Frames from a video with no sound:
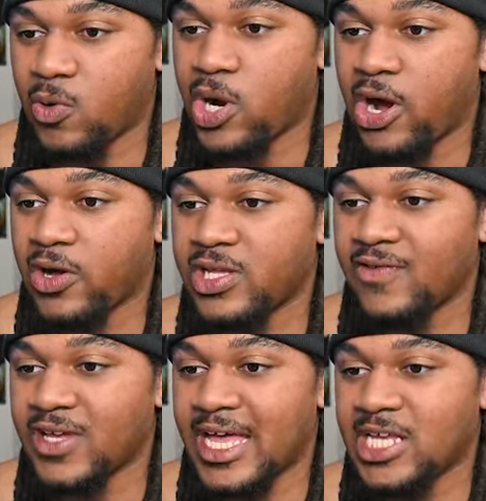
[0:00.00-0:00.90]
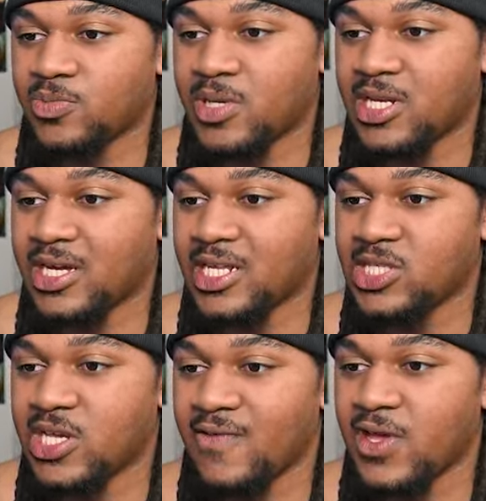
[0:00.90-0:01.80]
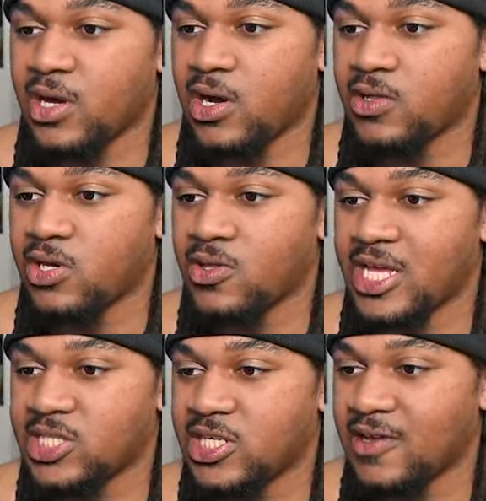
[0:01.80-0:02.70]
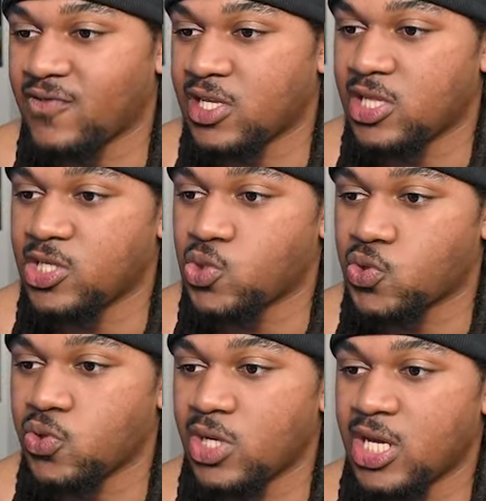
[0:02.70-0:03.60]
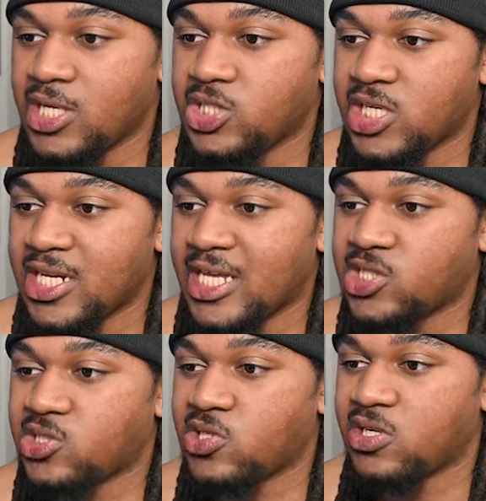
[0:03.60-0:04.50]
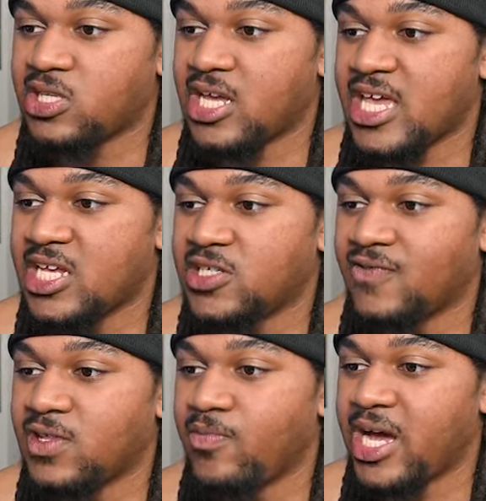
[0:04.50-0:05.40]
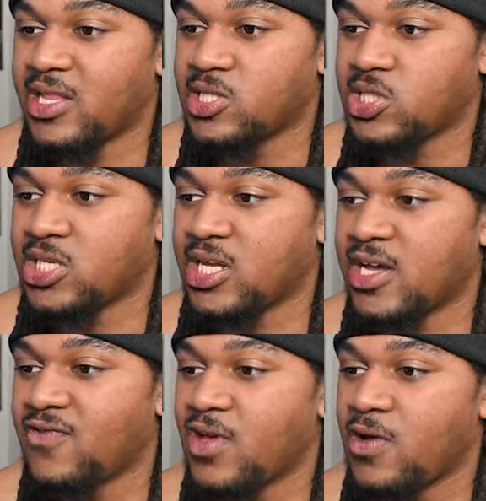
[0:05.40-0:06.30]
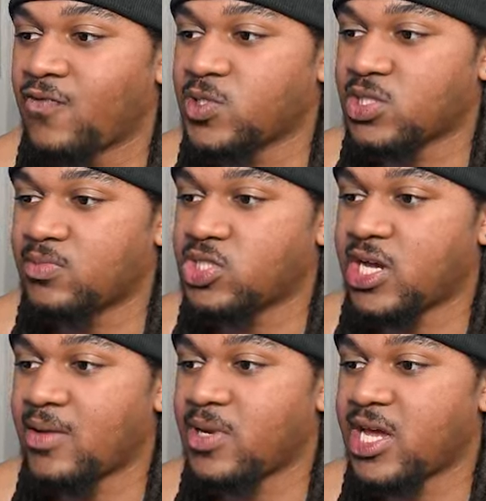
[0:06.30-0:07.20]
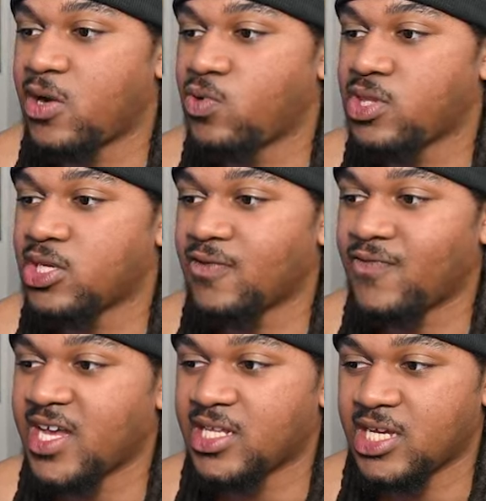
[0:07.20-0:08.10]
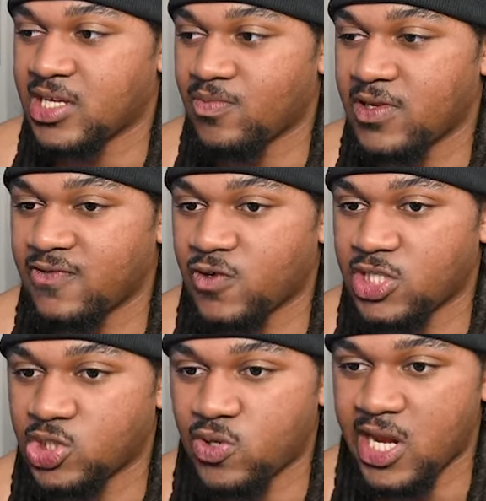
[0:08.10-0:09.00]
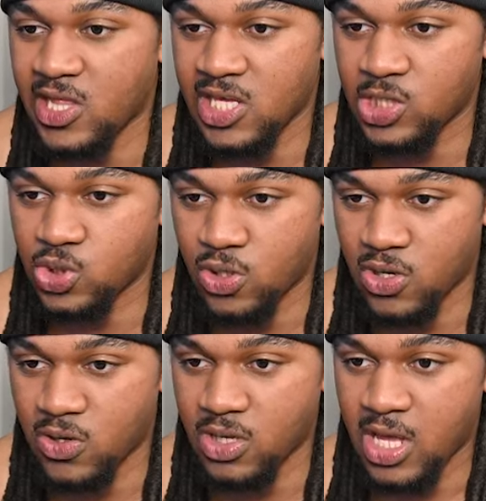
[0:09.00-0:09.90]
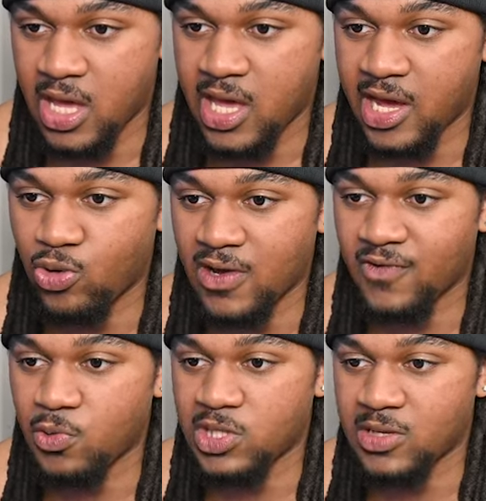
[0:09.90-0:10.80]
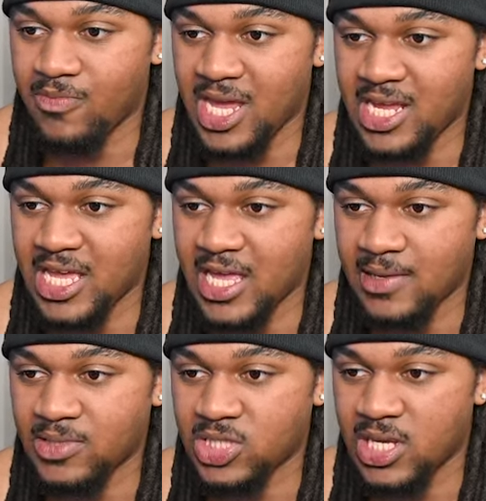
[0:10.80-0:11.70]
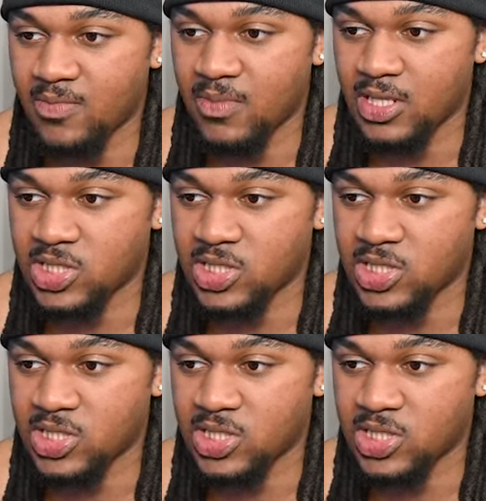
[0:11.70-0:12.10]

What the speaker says: all loving X-Men 97, although that's definitely true. Jean has stood on the edge of the balancing knife for some time now, with an effect that can be frustratingly strong. However, with the metagame seeing